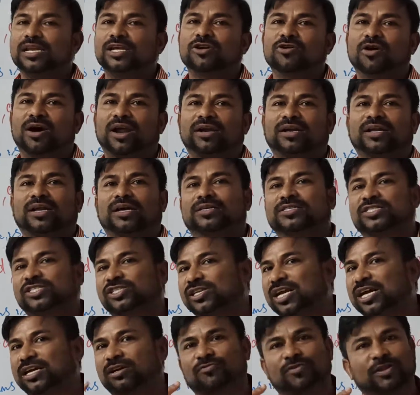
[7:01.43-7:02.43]
you are
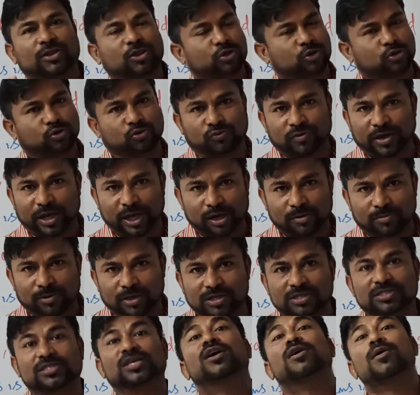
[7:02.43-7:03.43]
stuck with the two
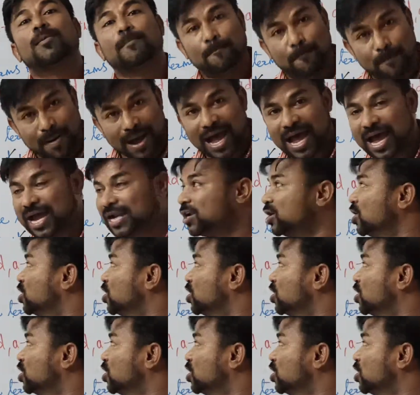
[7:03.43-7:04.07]
variables. But